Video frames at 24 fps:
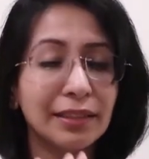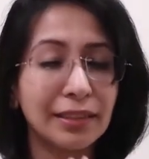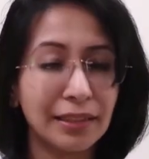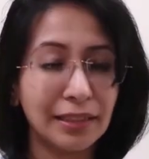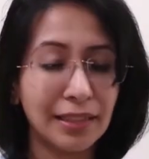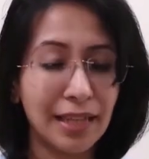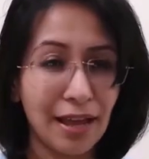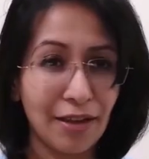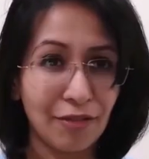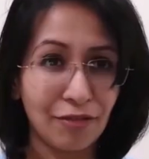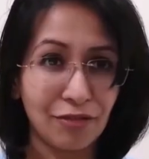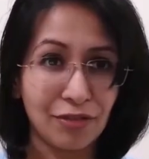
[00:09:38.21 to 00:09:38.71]

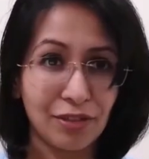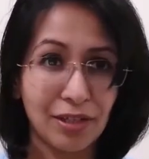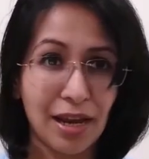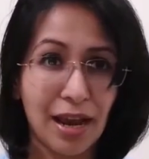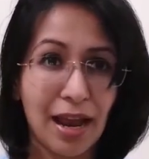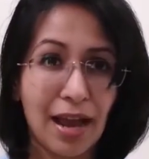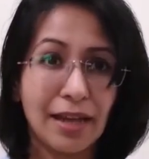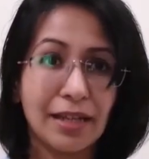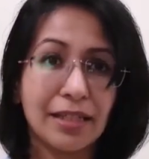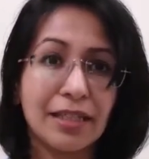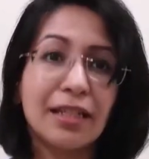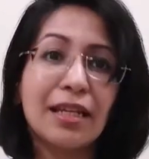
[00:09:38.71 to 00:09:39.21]
left
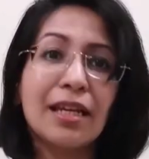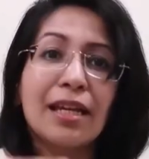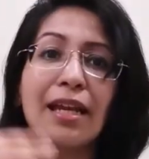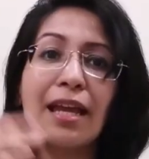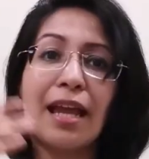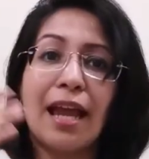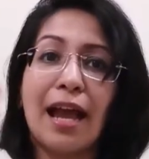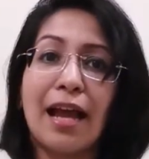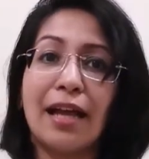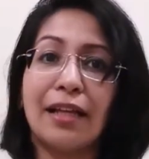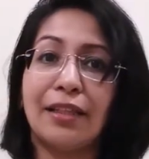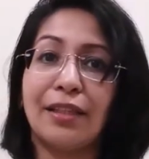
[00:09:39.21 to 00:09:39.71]
hand,
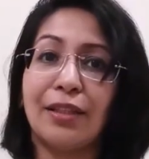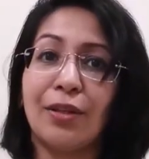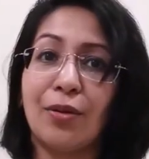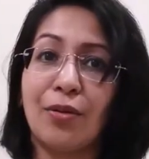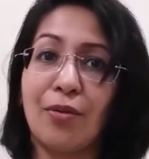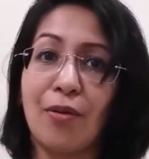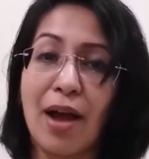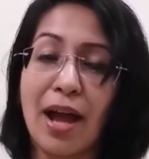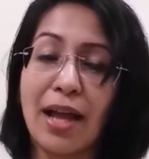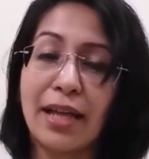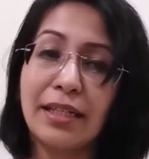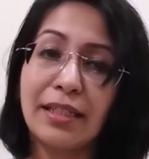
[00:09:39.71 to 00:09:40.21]
and the
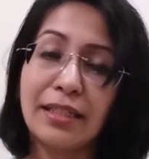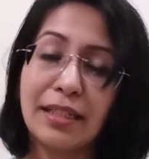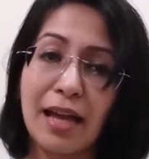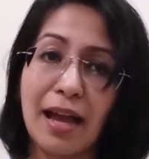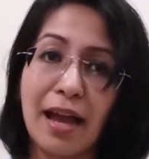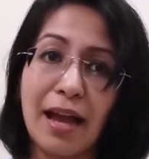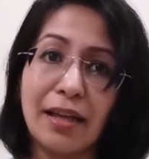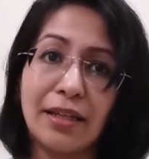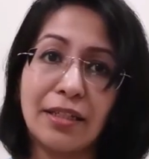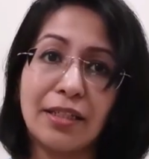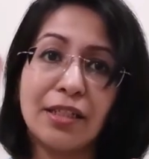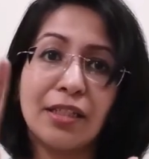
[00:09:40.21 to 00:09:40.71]
right
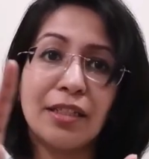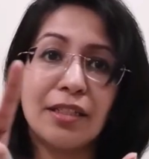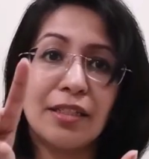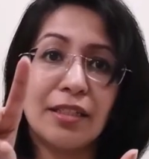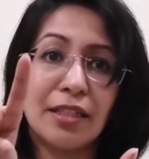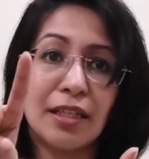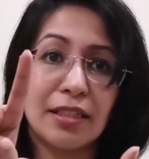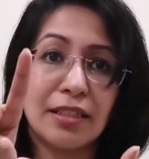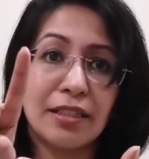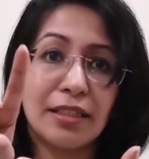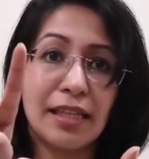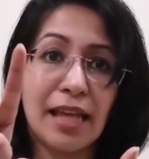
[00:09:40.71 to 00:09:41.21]
hand
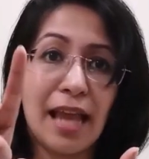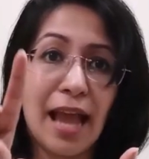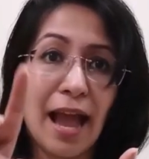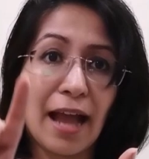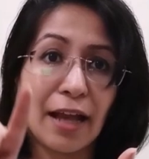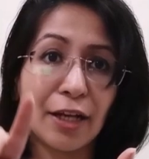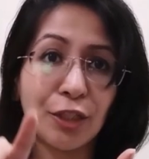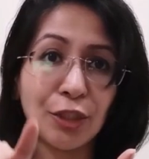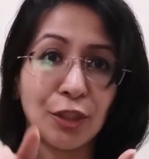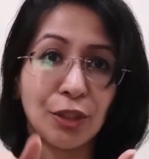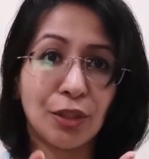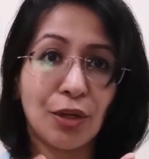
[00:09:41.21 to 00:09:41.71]
does the
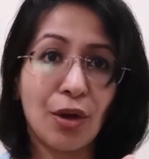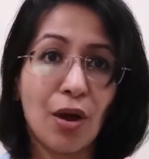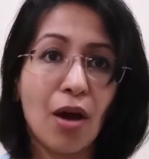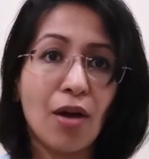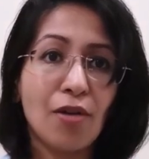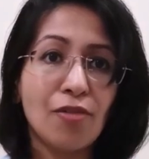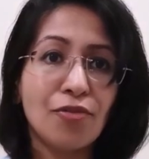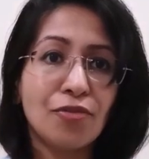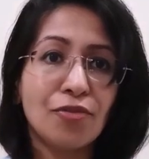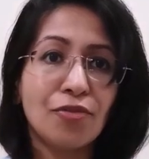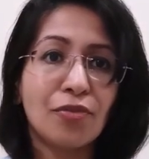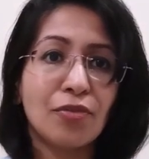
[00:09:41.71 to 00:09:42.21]
action
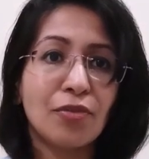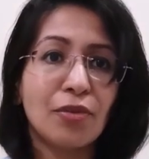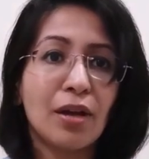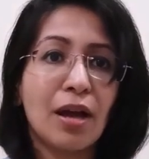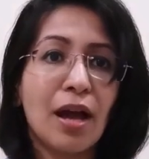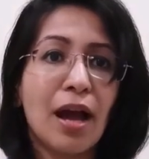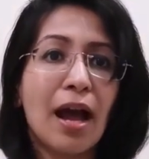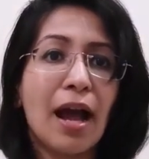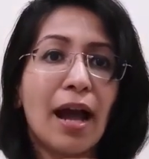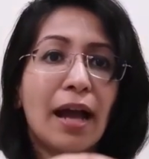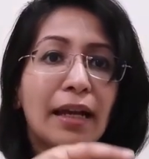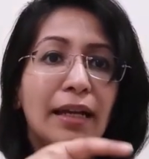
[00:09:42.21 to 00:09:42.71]
of
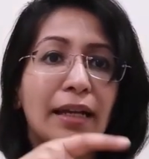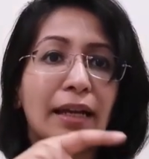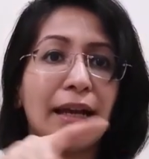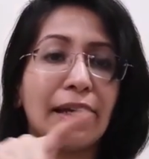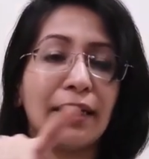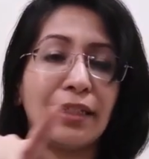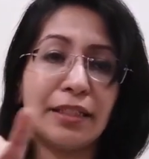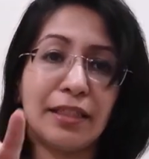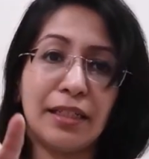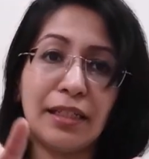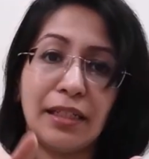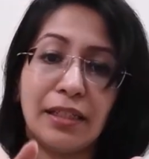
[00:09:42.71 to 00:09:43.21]

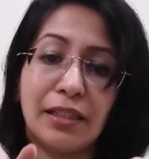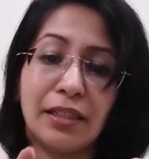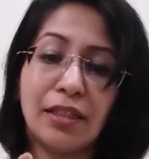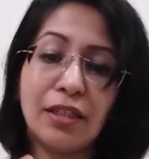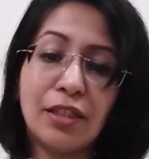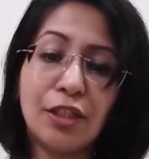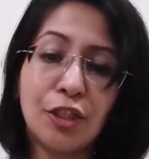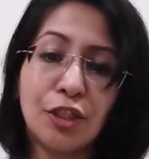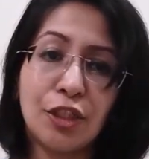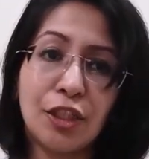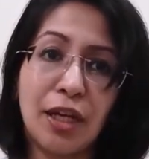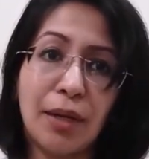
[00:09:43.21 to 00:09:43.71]
highlighting
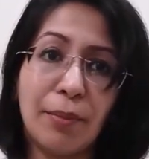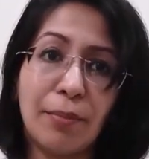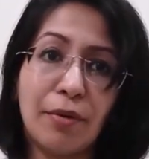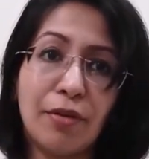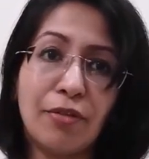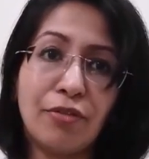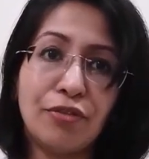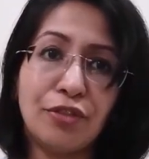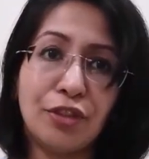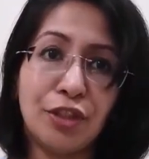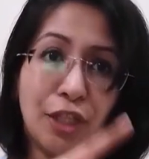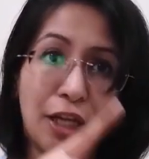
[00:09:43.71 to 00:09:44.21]
the shape
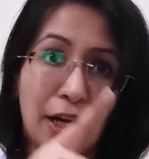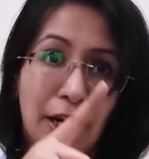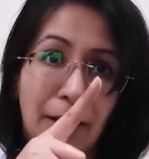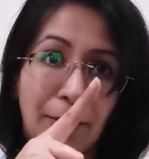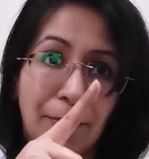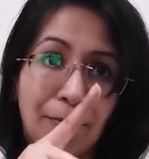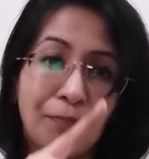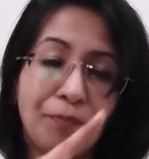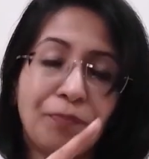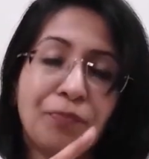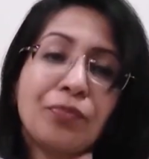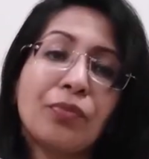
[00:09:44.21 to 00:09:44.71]
of J.
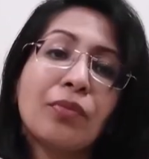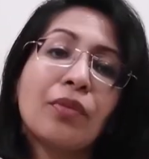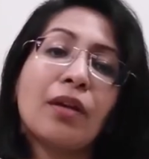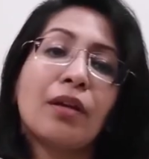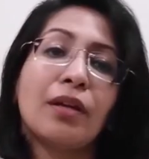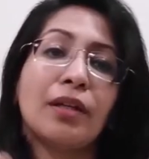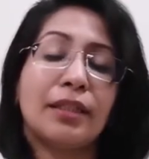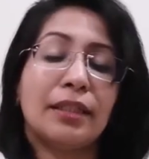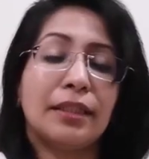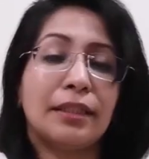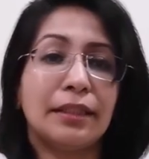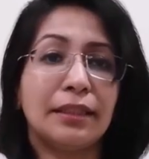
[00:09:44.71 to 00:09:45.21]

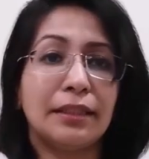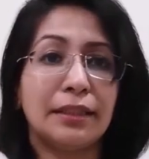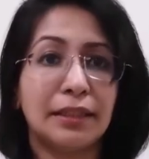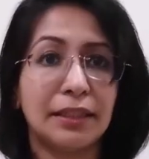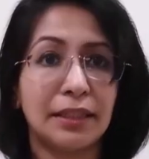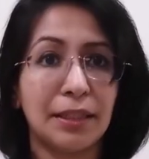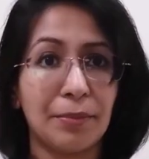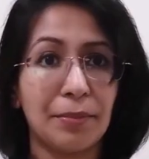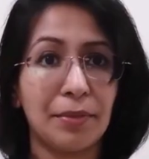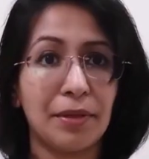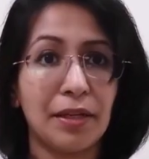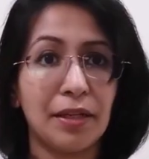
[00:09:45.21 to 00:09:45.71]

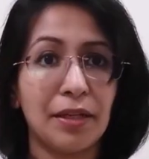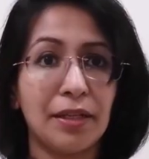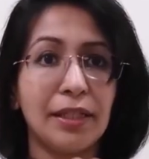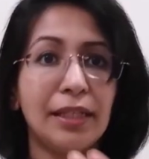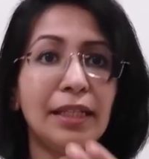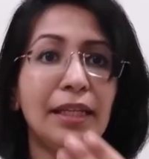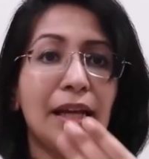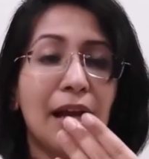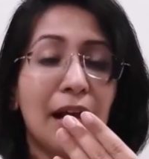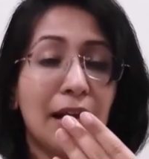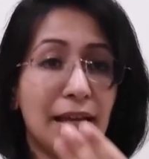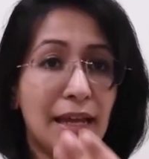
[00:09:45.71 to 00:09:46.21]

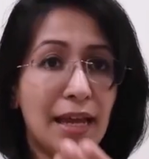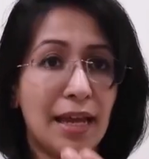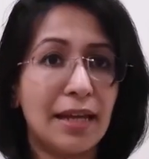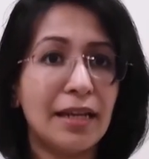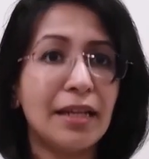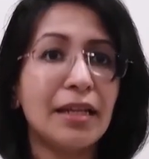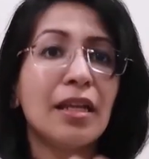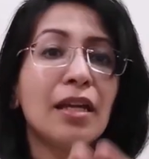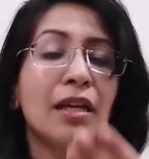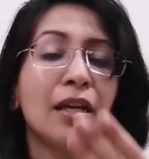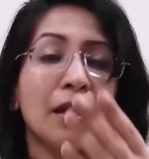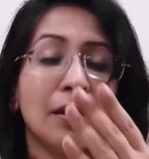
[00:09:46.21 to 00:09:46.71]
Similarly,
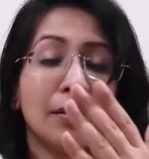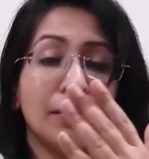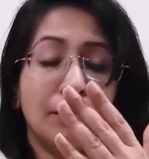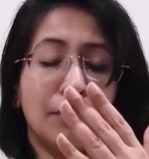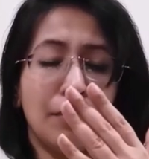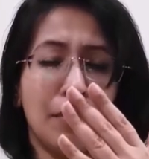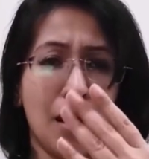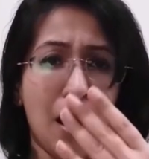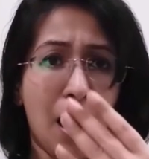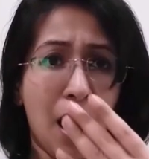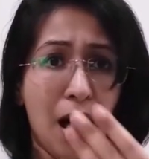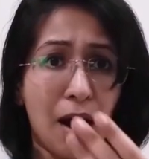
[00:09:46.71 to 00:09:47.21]
again,
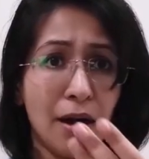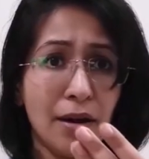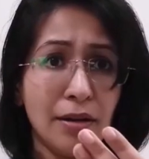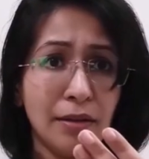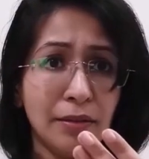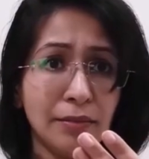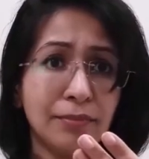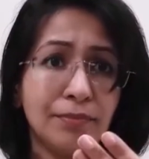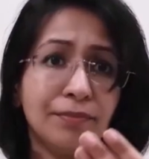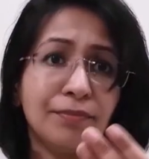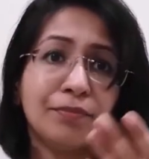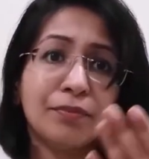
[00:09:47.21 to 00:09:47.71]
R,
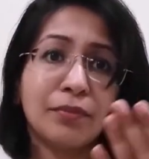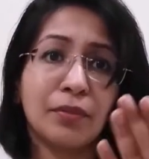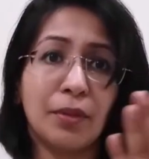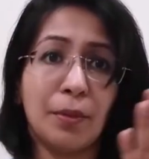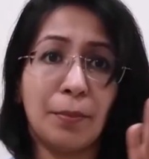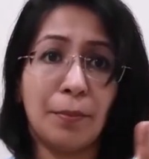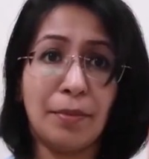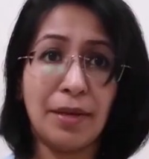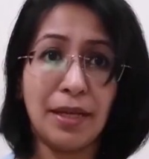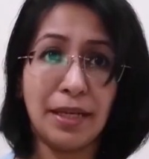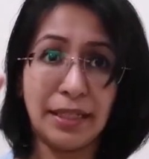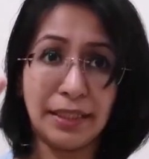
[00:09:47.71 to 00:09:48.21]

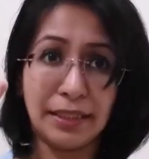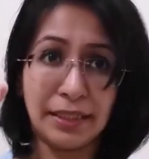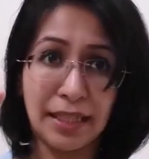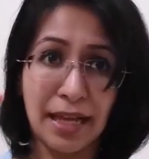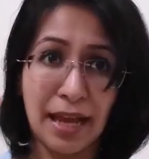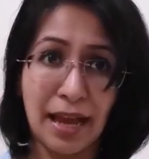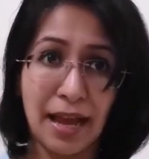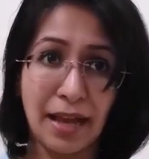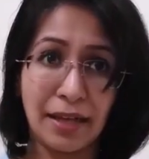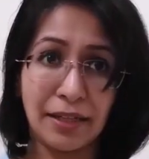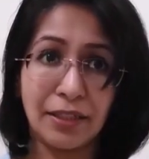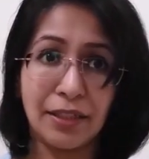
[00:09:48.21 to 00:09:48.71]
base
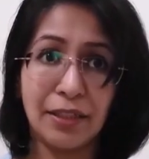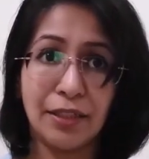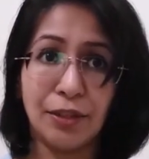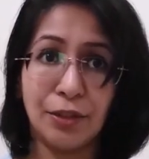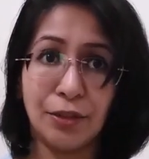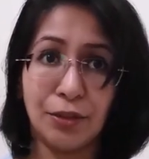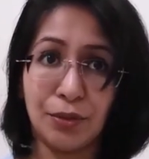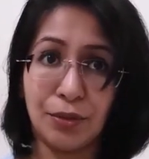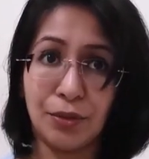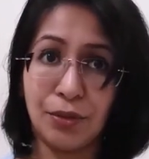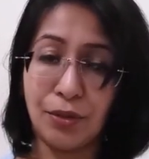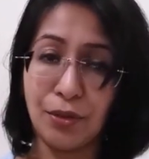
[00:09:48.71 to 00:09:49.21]
hand
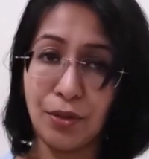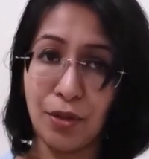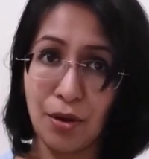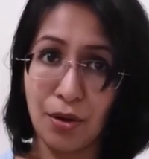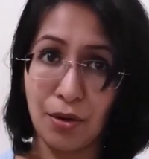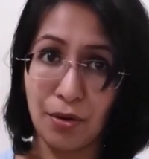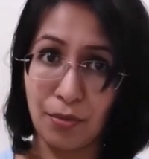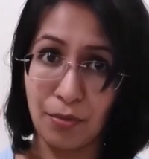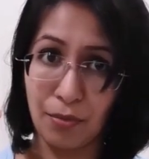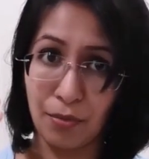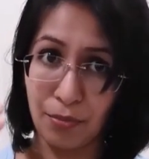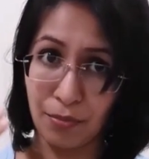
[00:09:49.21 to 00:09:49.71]
is
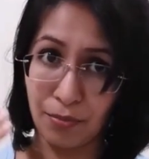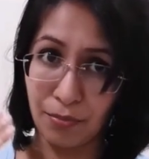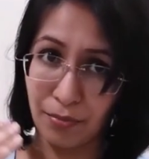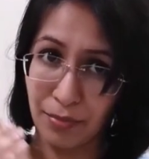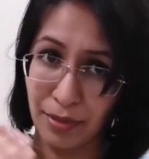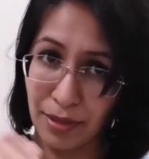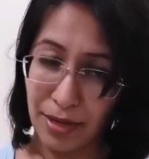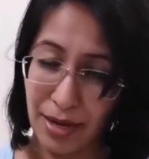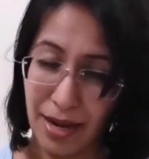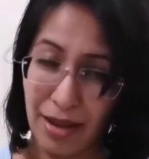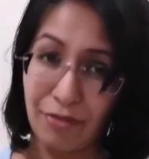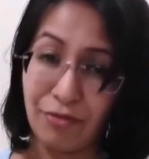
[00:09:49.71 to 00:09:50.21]
your
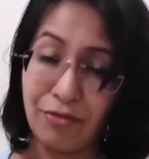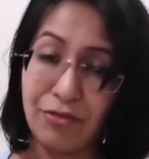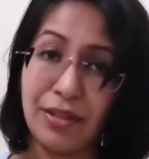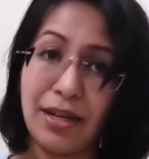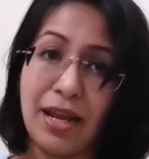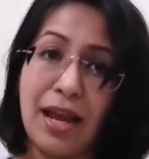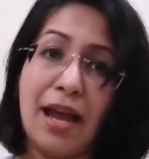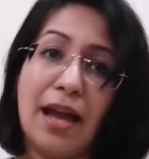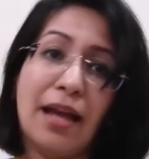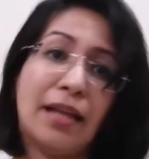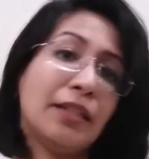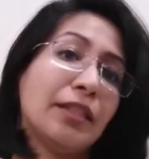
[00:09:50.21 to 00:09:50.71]
left
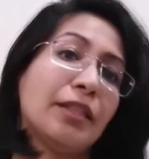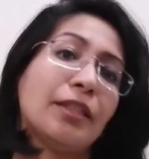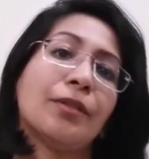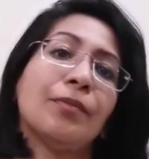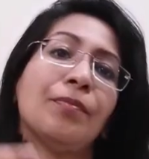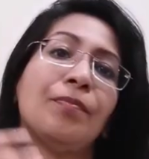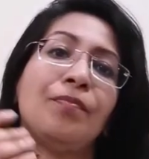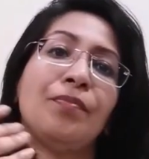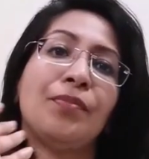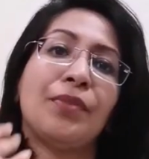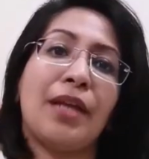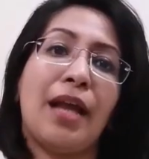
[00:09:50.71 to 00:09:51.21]
hand,
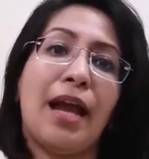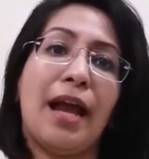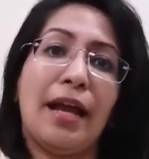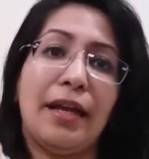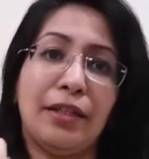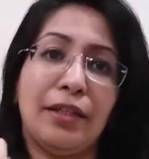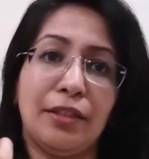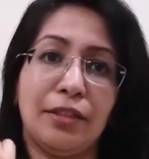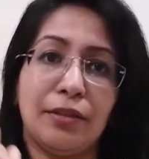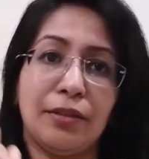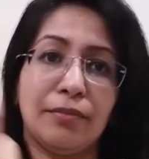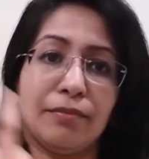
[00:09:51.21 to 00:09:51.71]

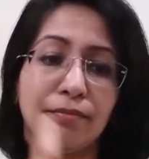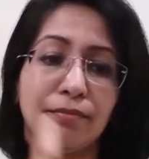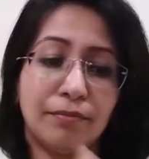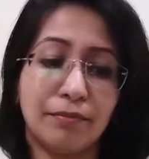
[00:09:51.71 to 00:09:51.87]
and